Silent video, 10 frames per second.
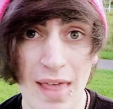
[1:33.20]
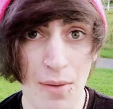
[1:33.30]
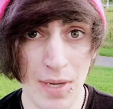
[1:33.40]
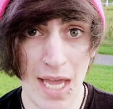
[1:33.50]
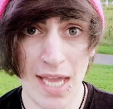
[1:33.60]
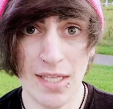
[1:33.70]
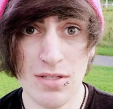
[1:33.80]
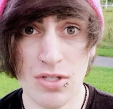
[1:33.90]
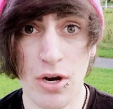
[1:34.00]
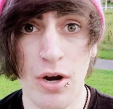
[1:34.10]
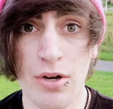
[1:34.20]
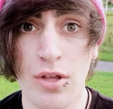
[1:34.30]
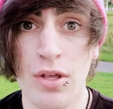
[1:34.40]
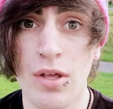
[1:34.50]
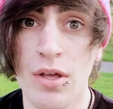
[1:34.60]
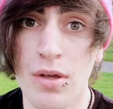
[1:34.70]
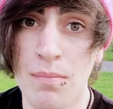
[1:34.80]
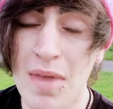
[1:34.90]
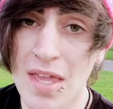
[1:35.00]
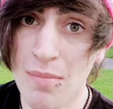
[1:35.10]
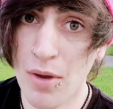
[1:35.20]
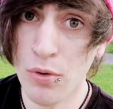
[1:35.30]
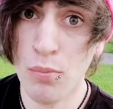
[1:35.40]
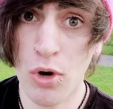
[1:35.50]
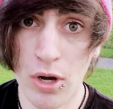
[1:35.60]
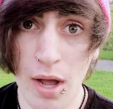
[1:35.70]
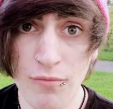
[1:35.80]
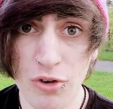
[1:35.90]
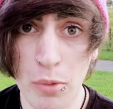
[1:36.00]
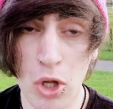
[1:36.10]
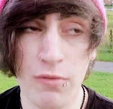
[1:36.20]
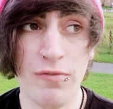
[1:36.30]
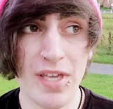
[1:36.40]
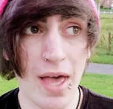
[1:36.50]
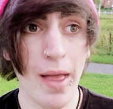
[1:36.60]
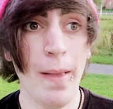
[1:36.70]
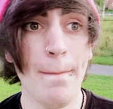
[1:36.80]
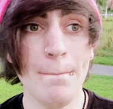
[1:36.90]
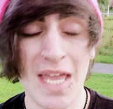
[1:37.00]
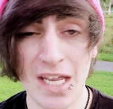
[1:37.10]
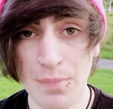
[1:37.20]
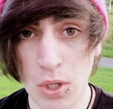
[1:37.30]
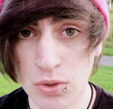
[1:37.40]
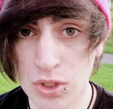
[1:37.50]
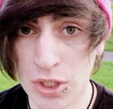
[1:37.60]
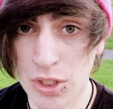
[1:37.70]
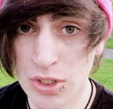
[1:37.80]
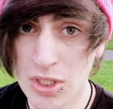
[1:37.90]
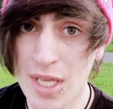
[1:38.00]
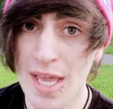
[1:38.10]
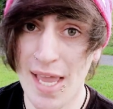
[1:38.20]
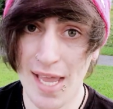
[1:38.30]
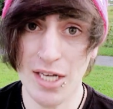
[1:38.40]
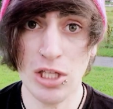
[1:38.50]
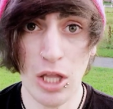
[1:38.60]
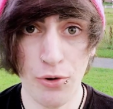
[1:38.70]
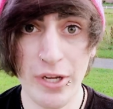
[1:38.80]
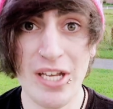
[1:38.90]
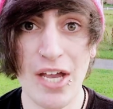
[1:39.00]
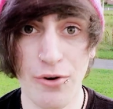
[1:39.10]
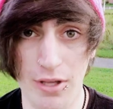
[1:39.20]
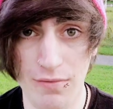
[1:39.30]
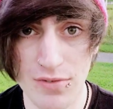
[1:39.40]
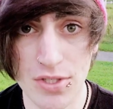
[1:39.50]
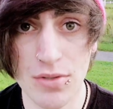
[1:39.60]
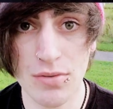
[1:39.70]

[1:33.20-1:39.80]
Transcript: That way I can start making my room more comfortable via band posters and cluttery decoratives.